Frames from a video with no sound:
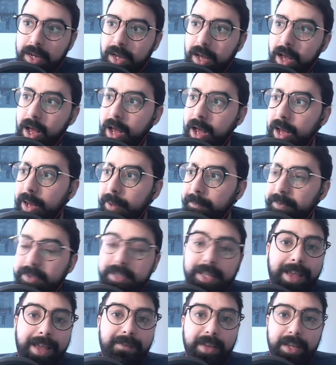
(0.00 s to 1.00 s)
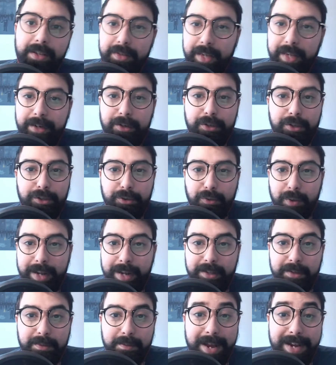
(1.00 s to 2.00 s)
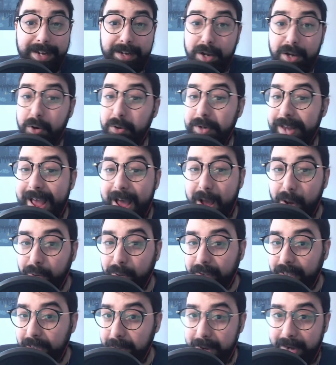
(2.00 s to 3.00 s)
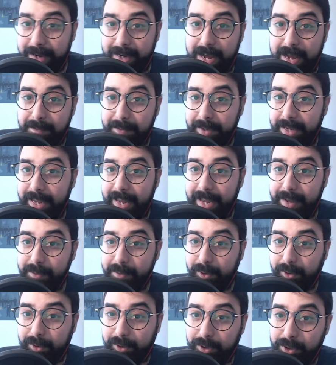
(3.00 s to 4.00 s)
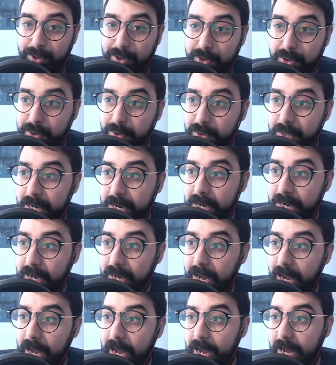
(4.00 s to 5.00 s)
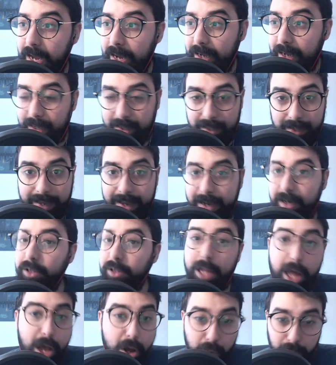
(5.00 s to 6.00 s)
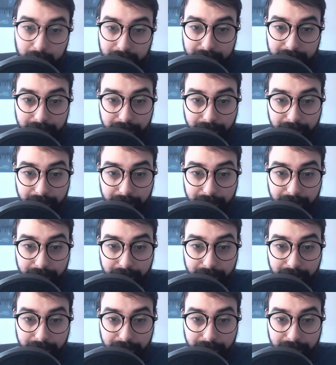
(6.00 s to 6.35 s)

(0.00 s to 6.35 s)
uh, savings interest rates might go down they might not be able to uh, get a loan